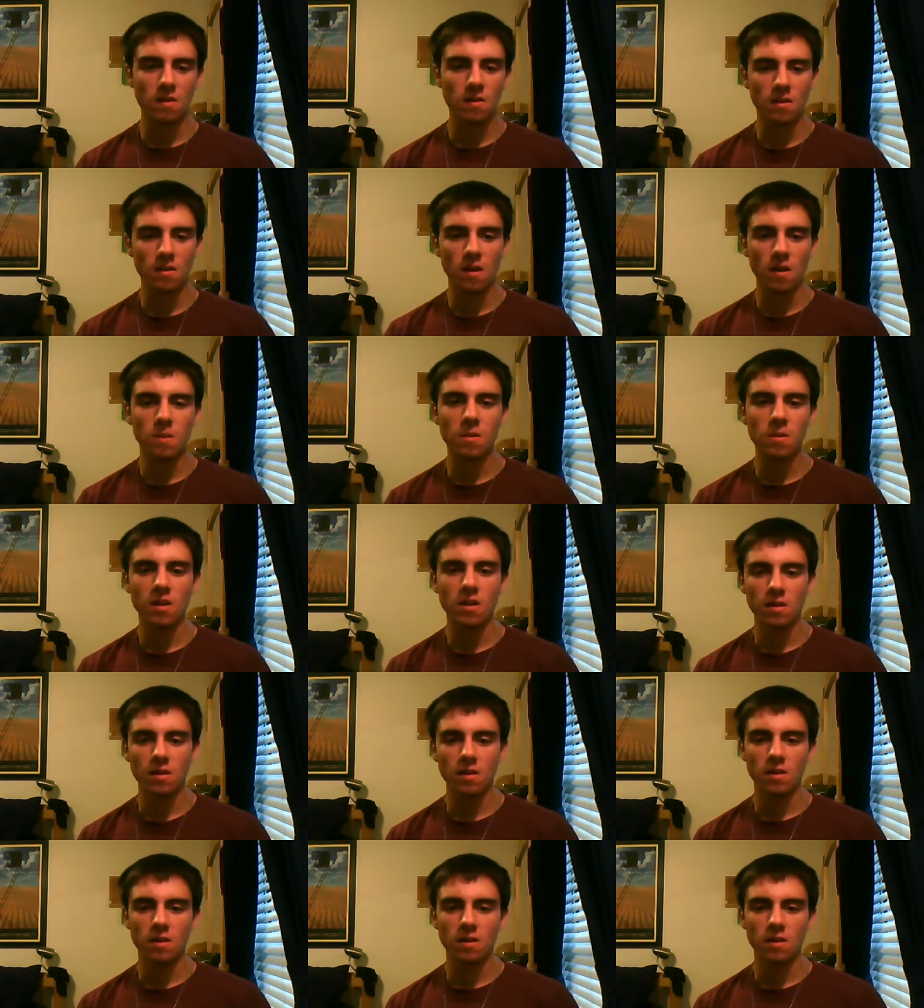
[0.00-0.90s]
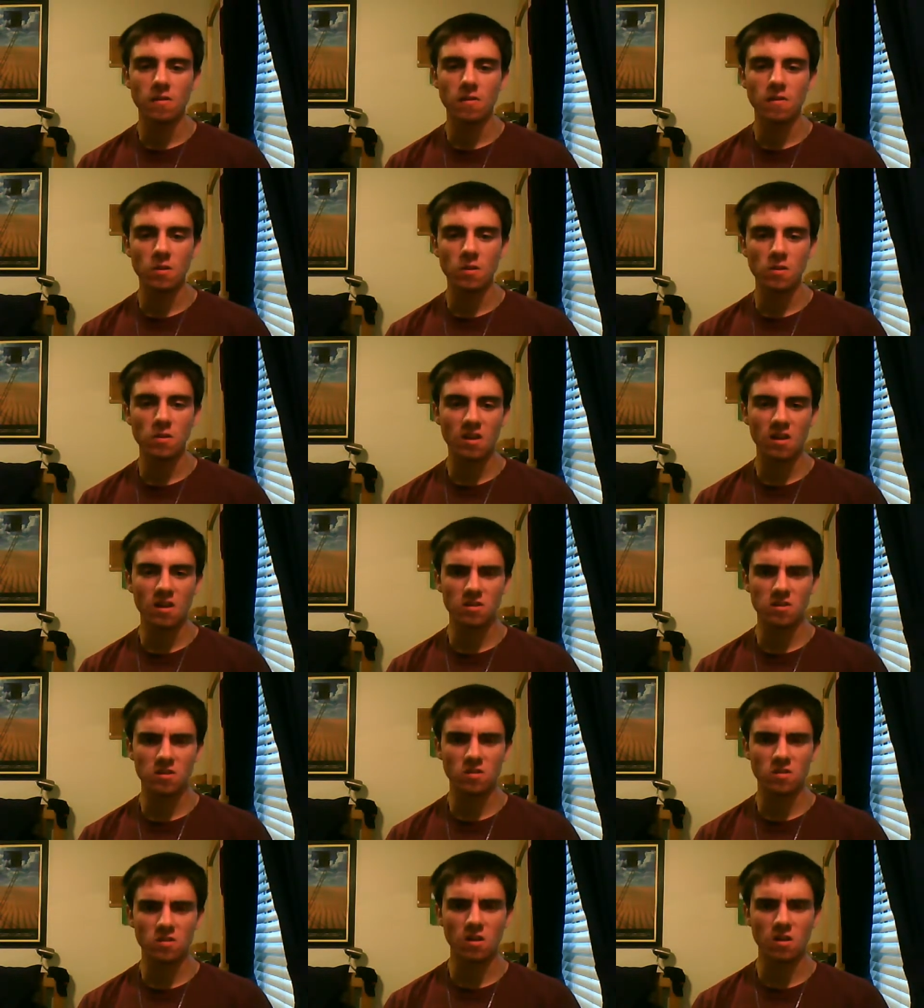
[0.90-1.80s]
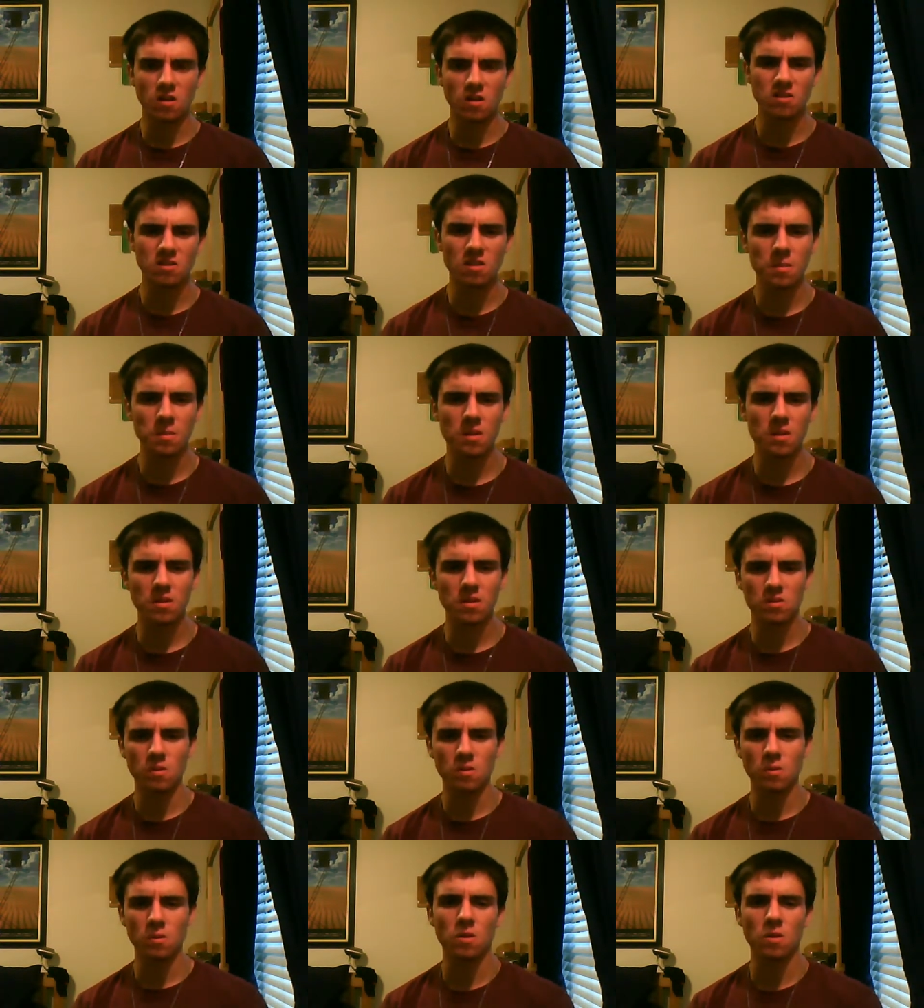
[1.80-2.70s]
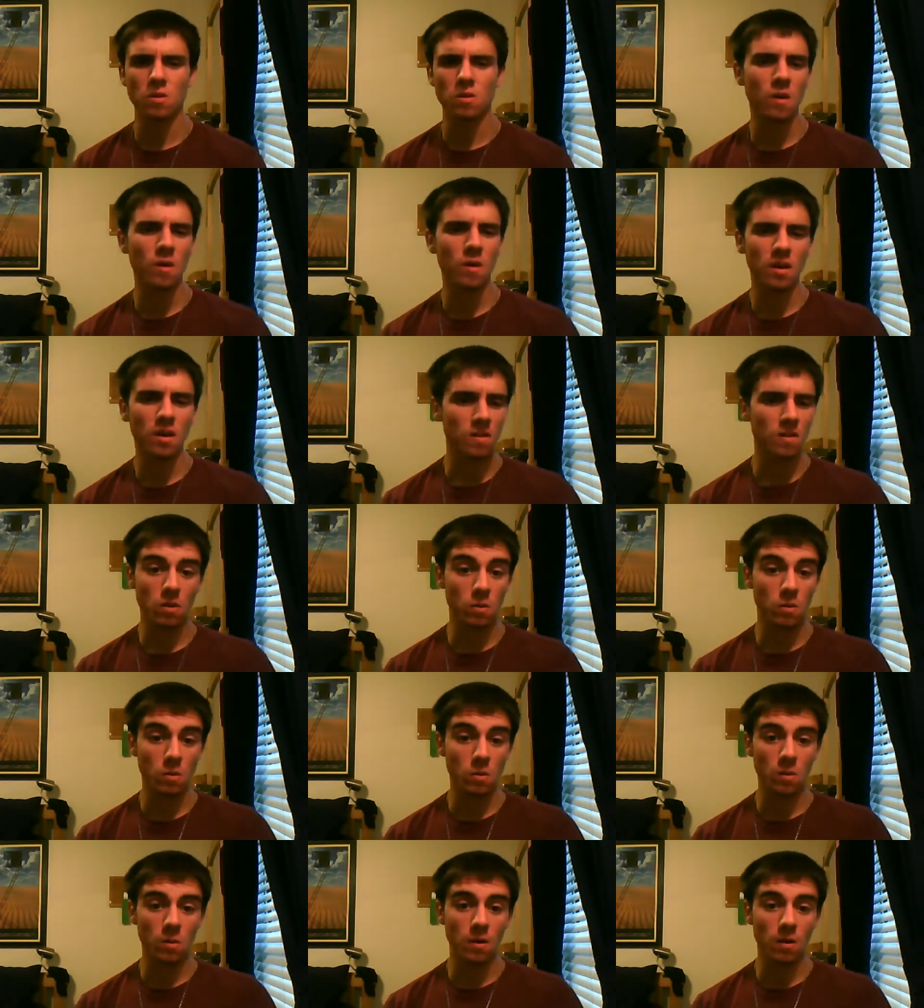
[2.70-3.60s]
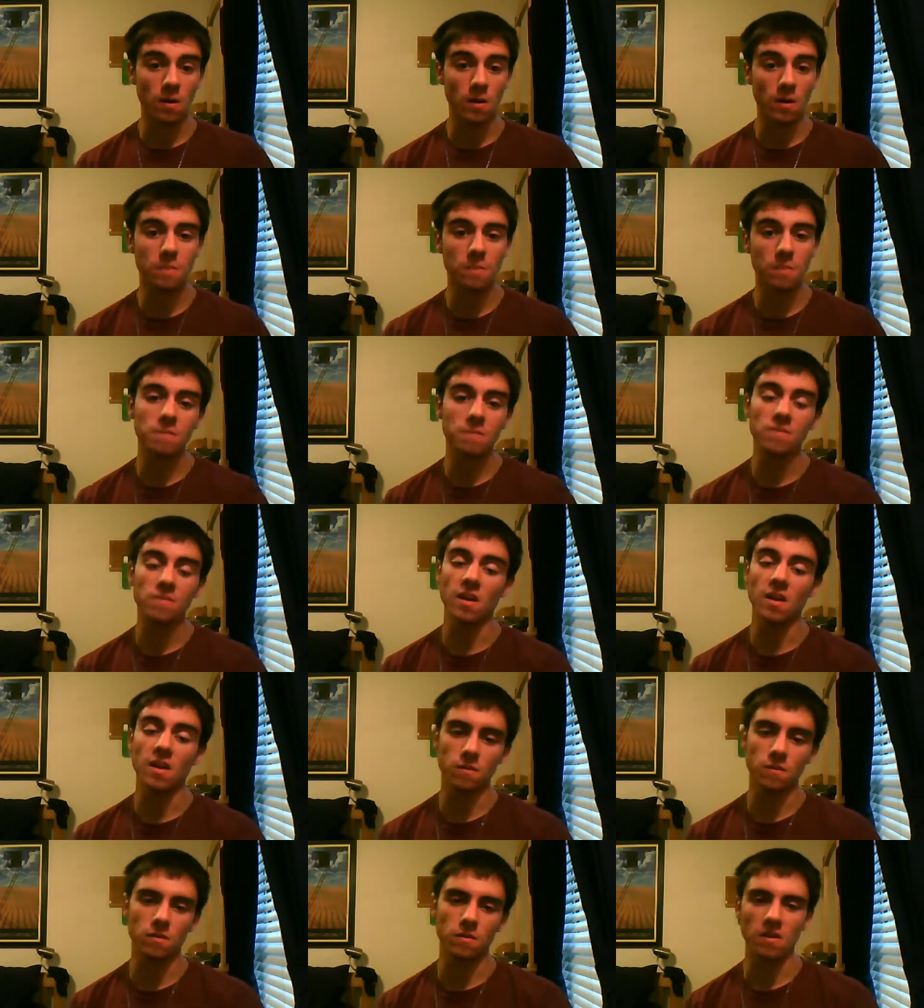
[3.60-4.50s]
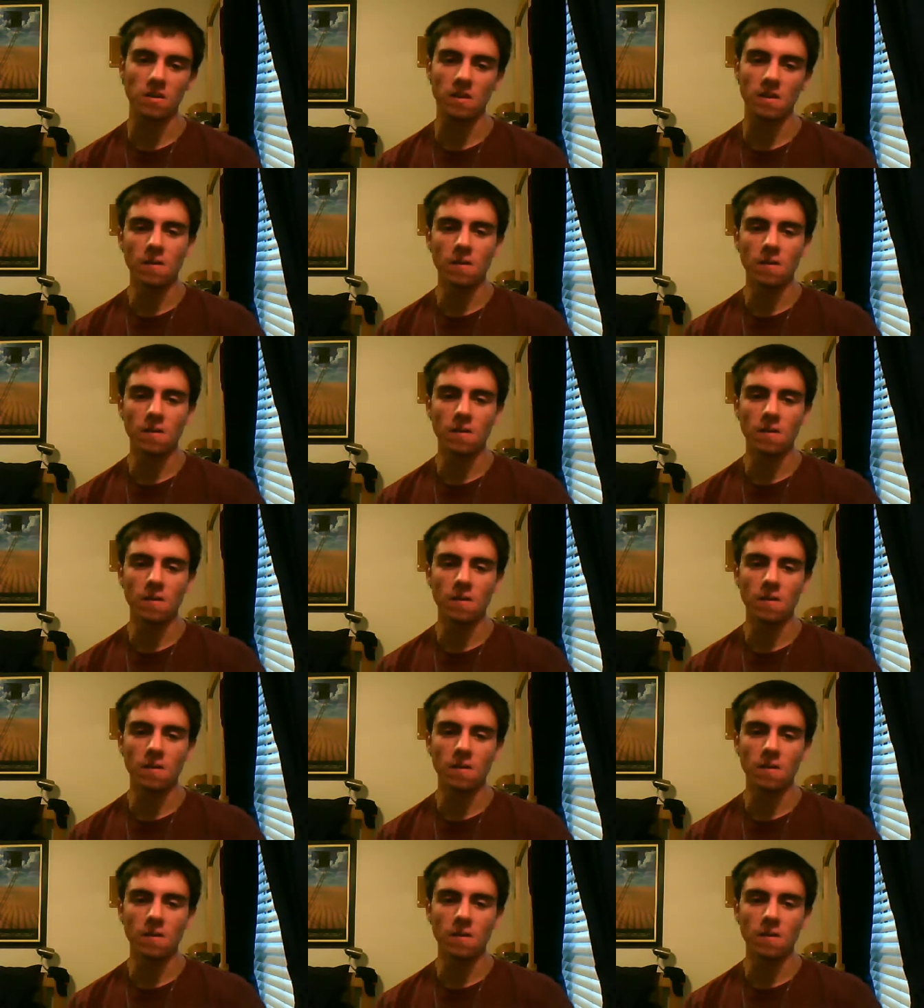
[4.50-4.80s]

I mean, I've always had a strong stomach, so no, I didn't throw up, thankfully,